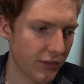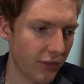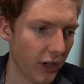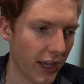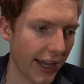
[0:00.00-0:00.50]

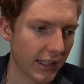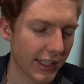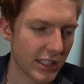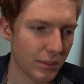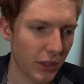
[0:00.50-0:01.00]
fun
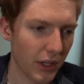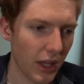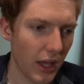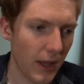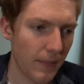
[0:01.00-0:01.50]
highlights, but
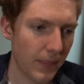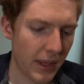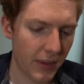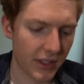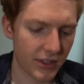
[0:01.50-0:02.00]

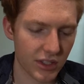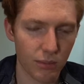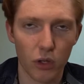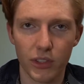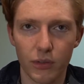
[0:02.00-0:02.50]
he makes the
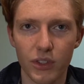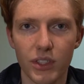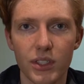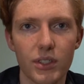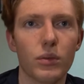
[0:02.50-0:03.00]
small
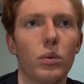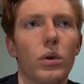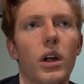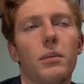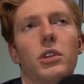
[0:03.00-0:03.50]
differences.
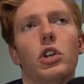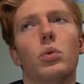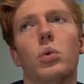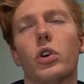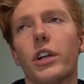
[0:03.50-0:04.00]
Where I'm a
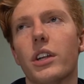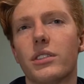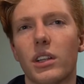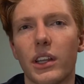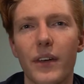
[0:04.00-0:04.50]
little worried is
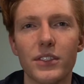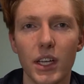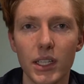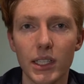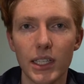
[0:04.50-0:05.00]
the left
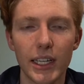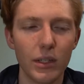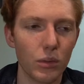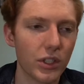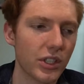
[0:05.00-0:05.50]
side of the
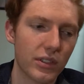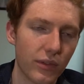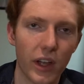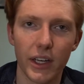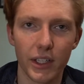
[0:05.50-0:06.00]
line, which is
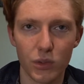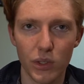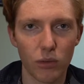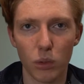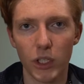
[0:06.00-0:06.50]
fine because we
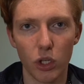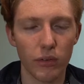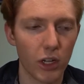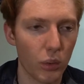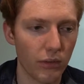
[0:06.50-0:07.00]
have a rookie over
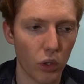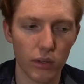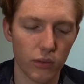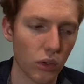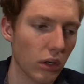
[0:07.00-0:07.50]
there and we have
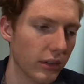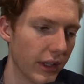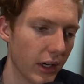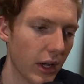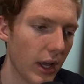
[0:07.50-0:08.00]
Okafor over there.